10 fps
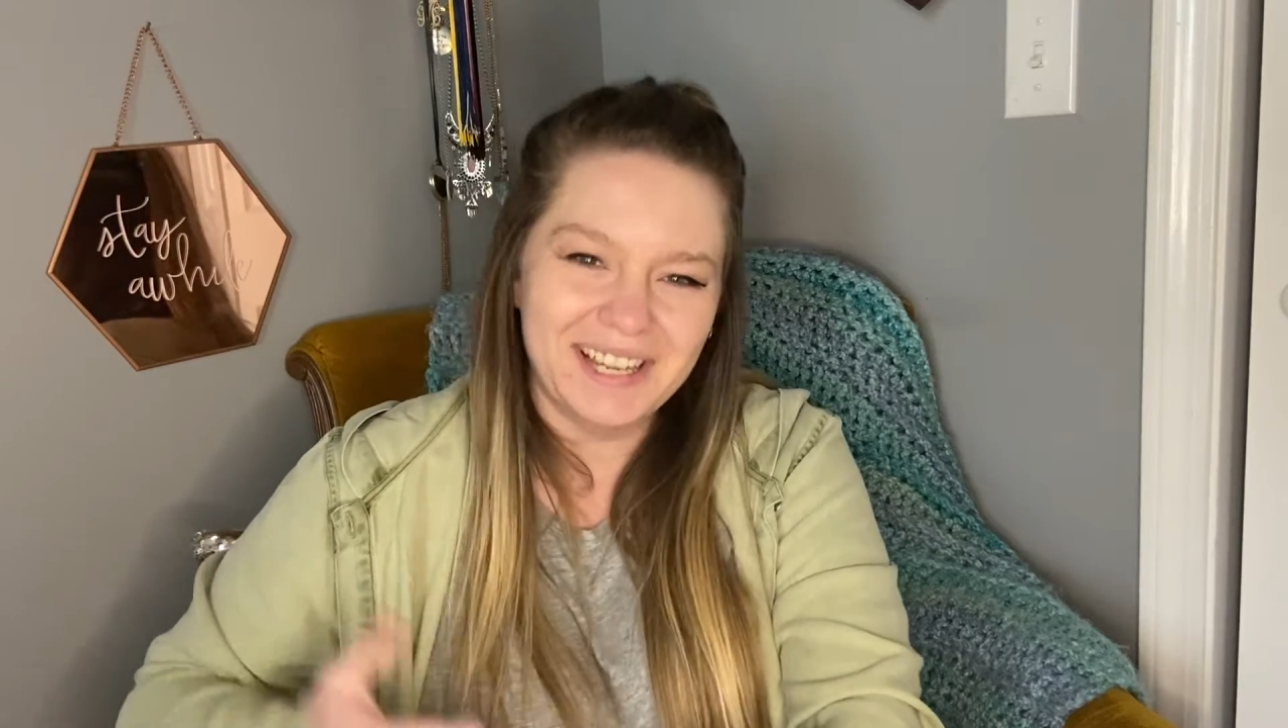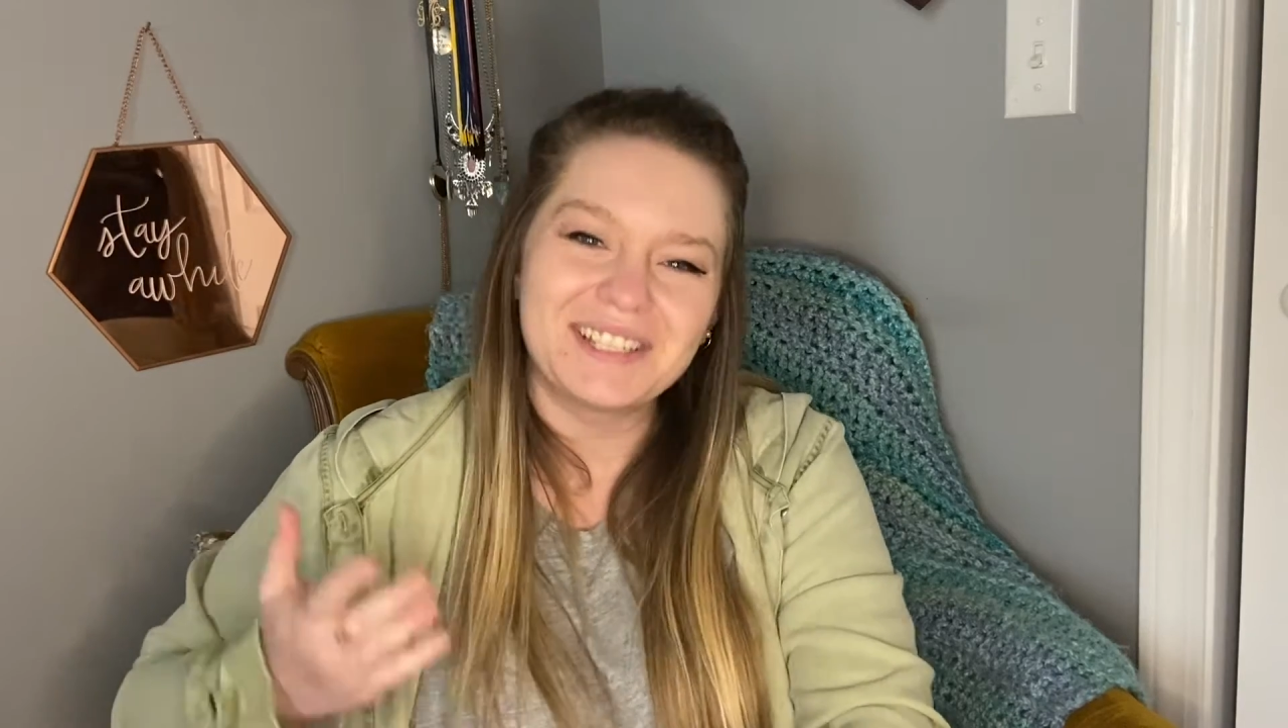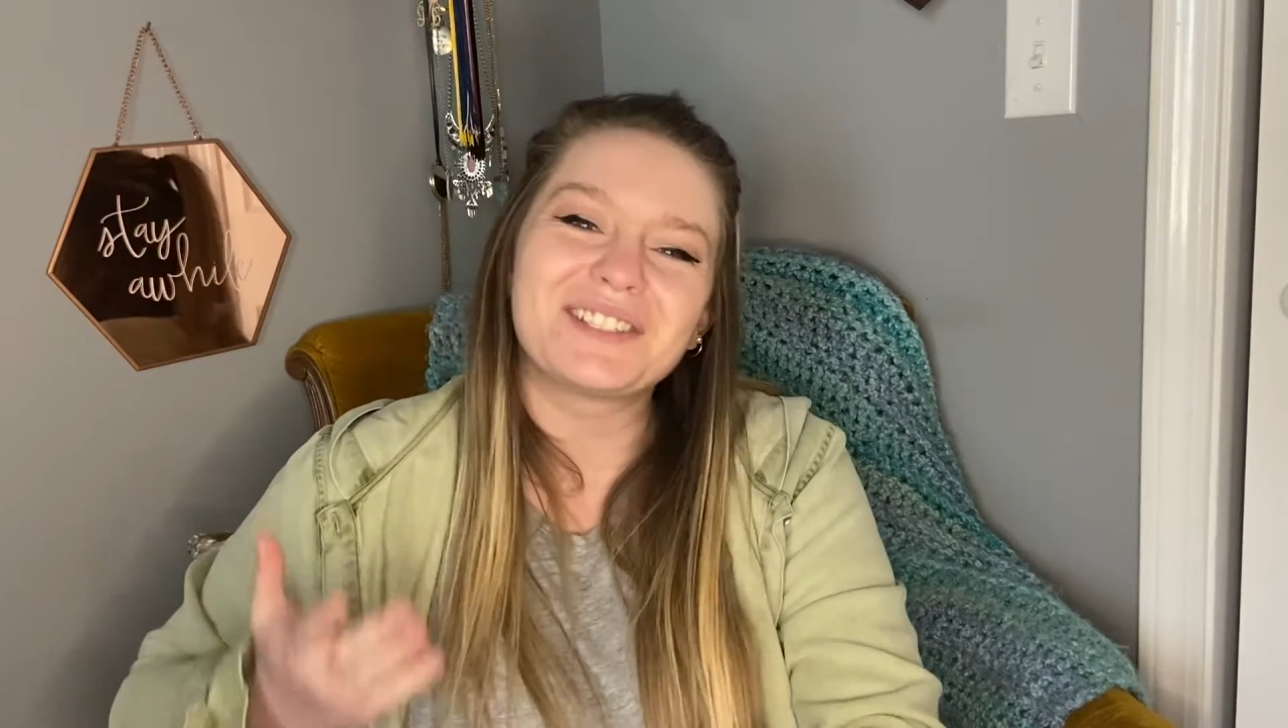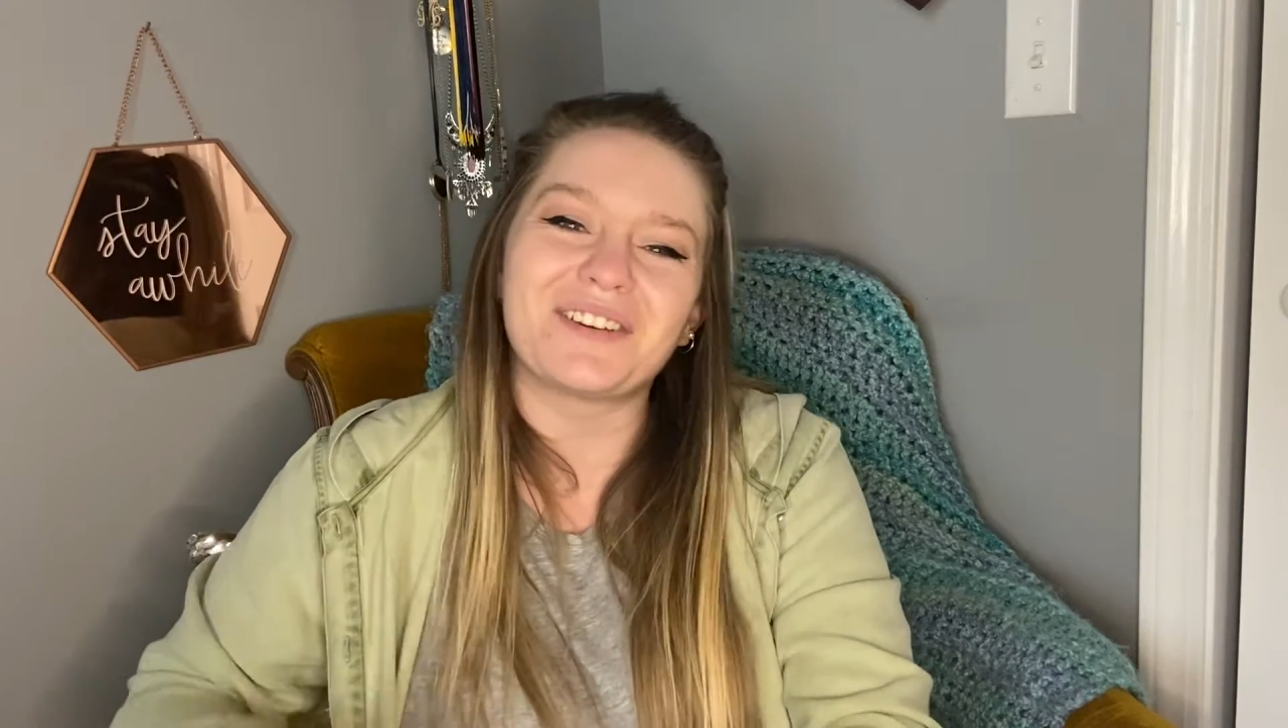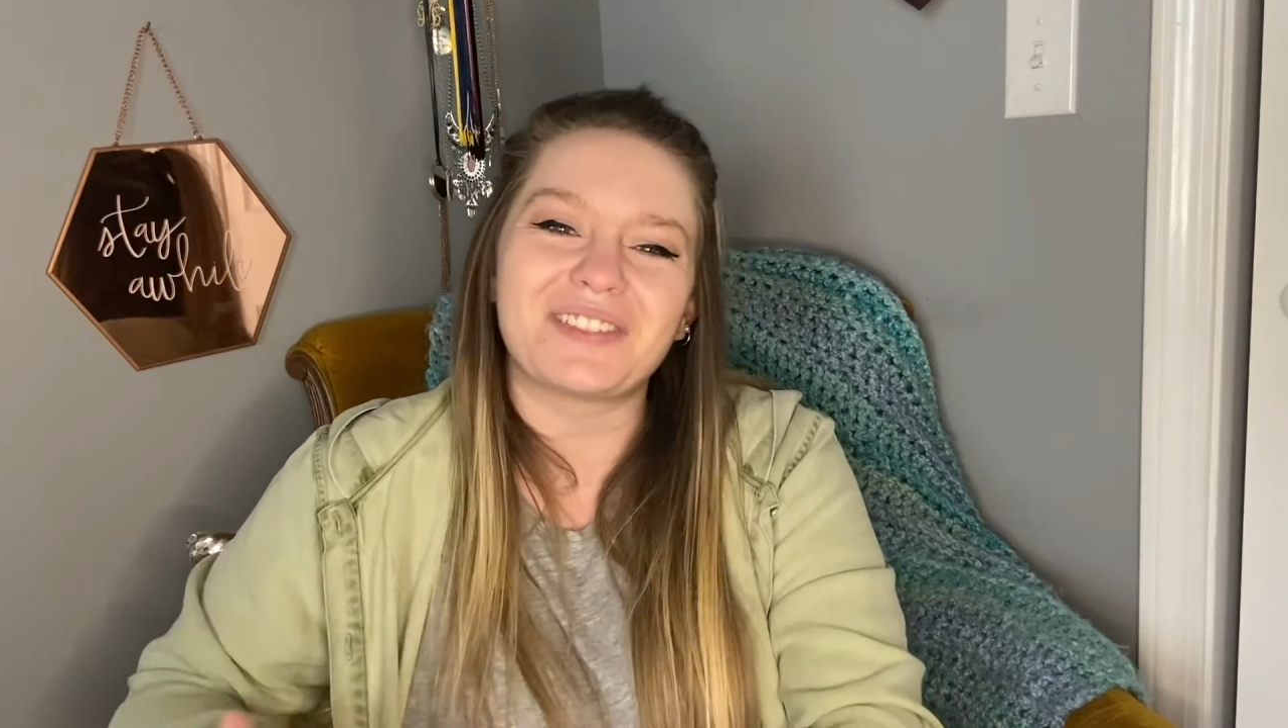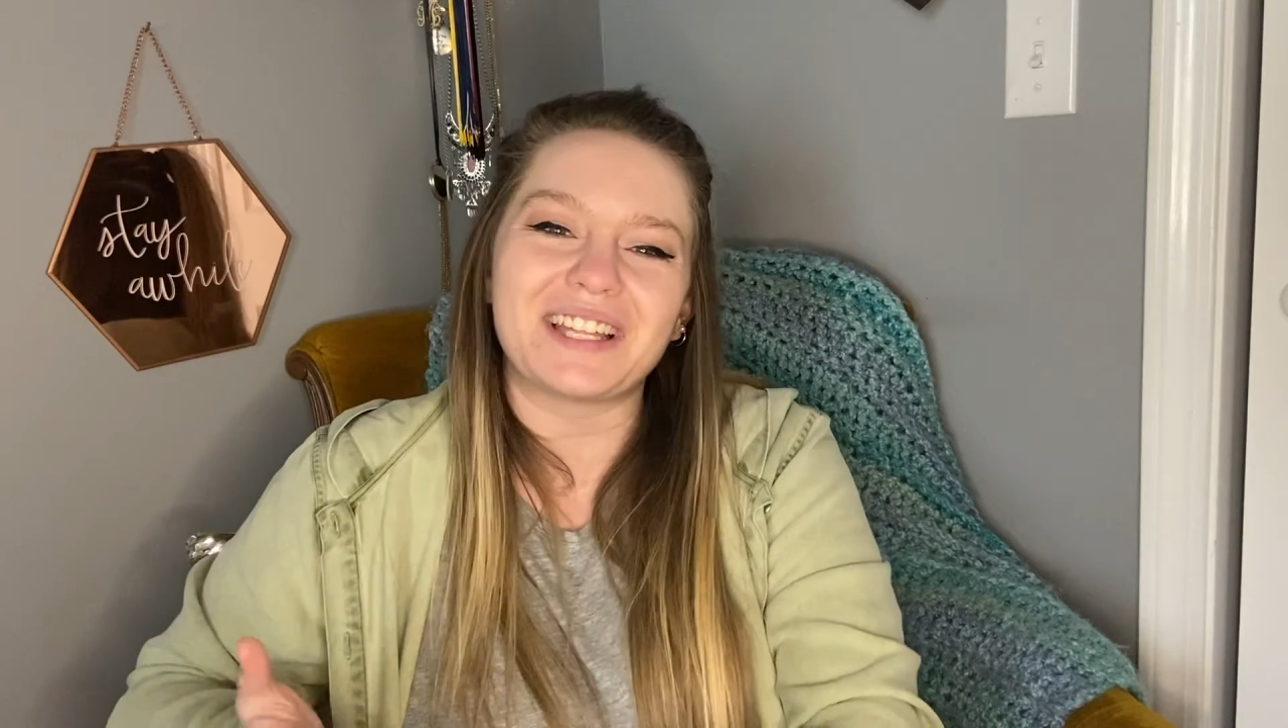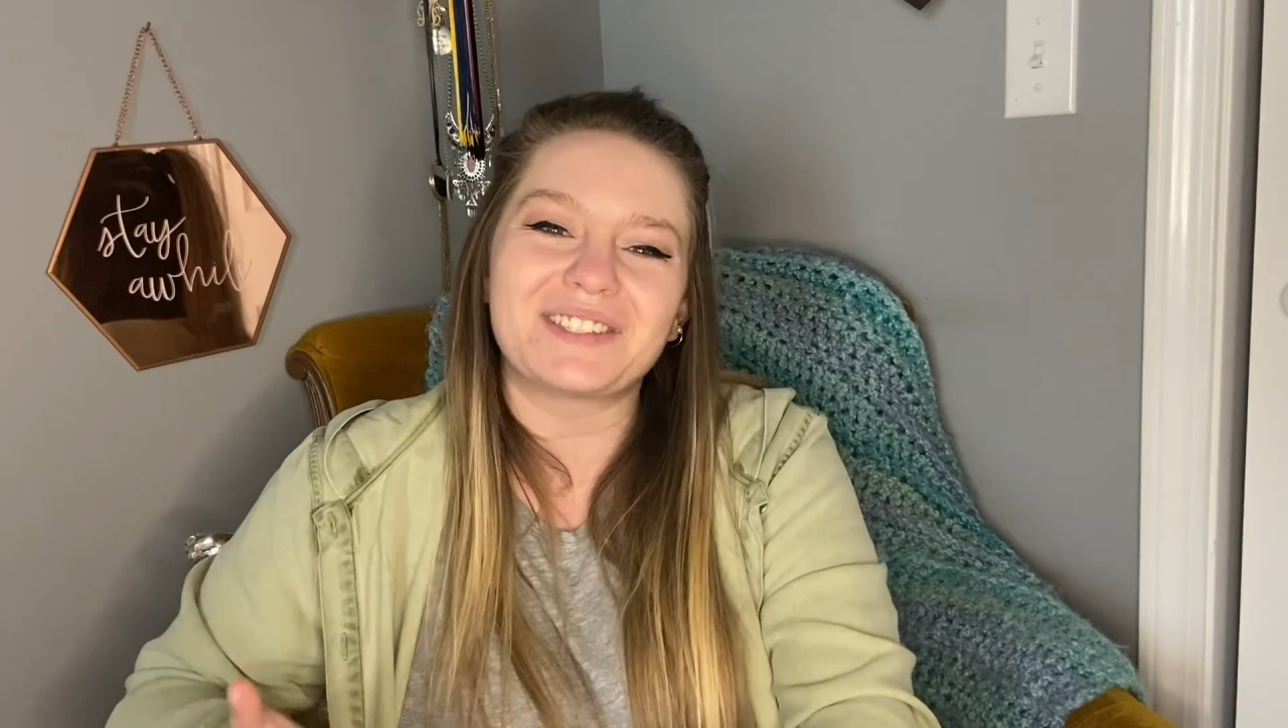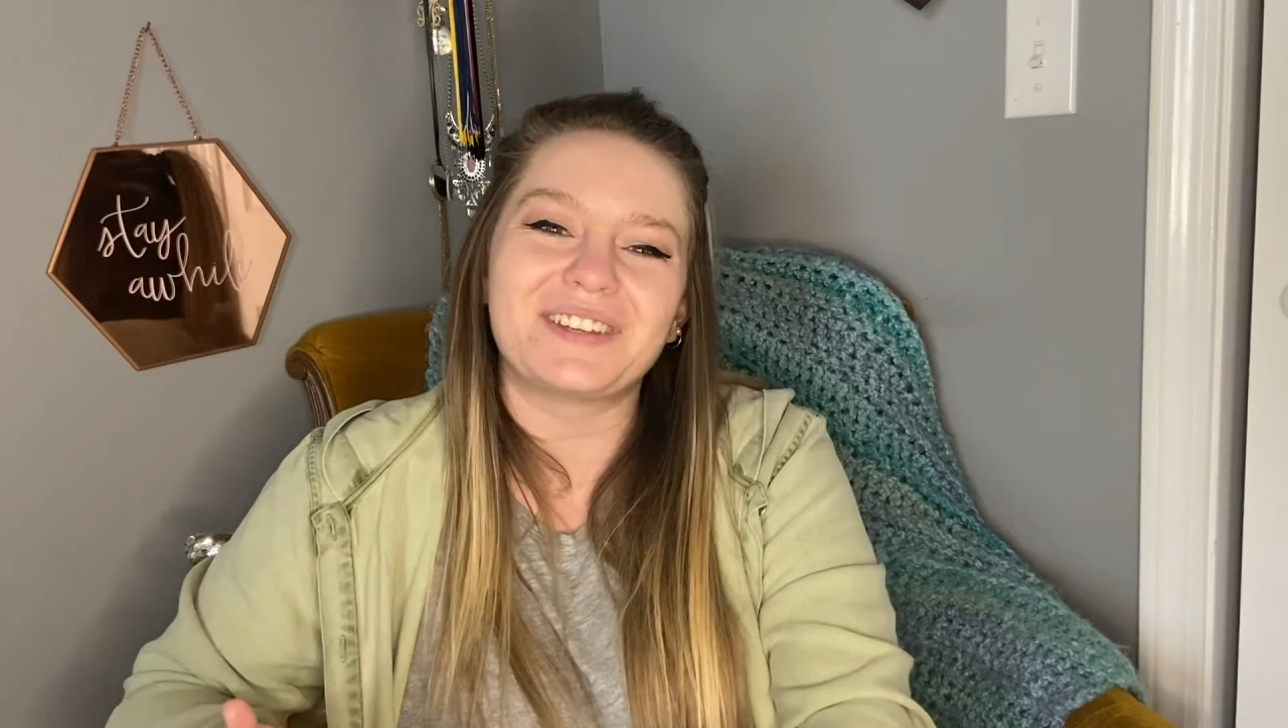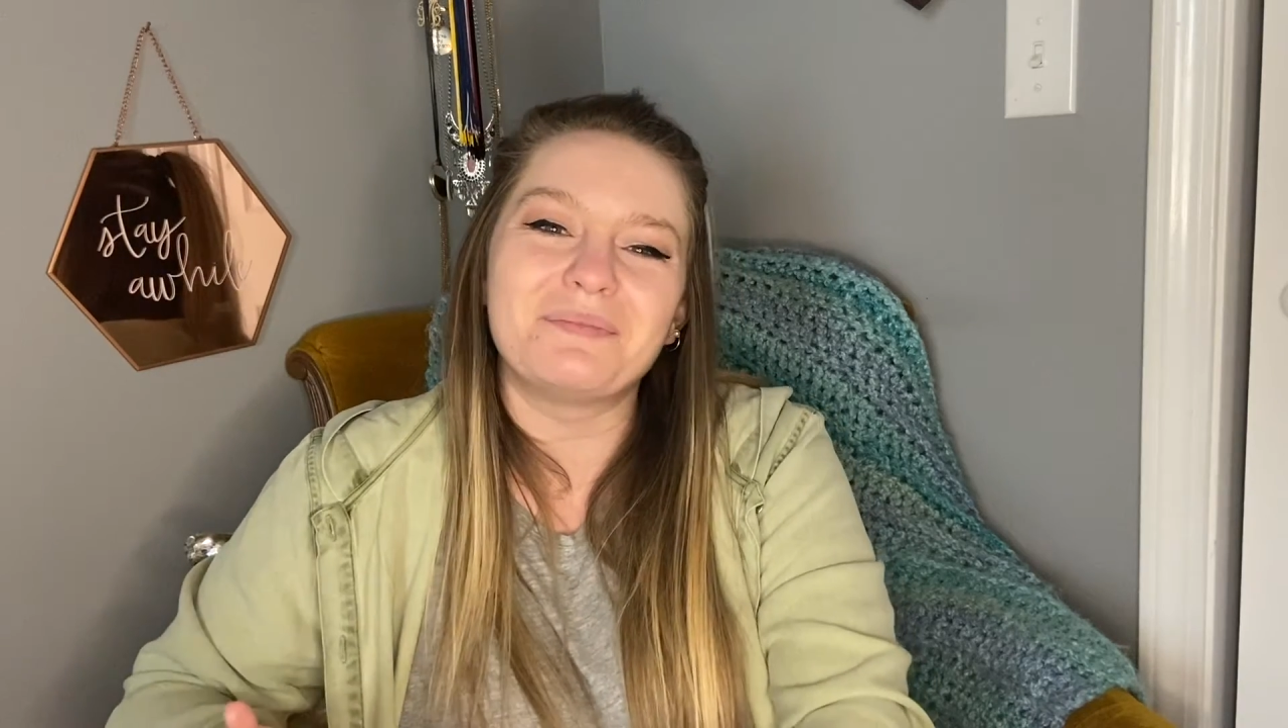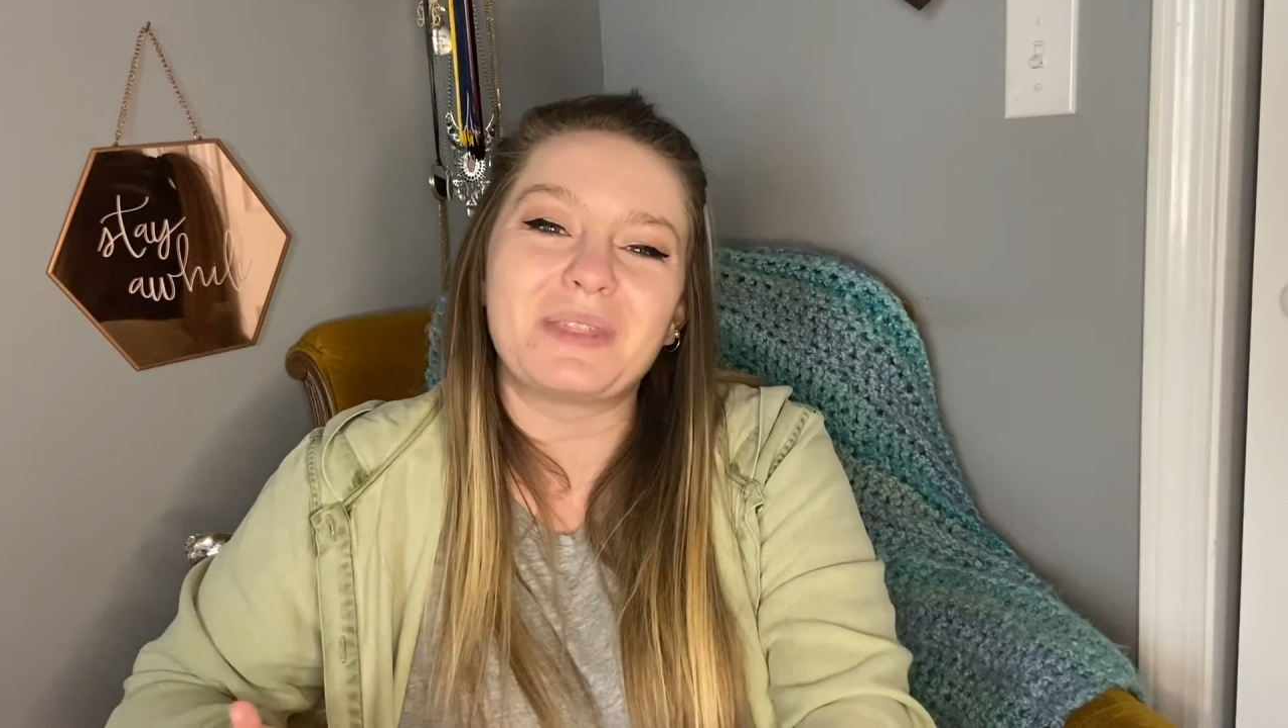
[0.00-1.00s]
So if that's one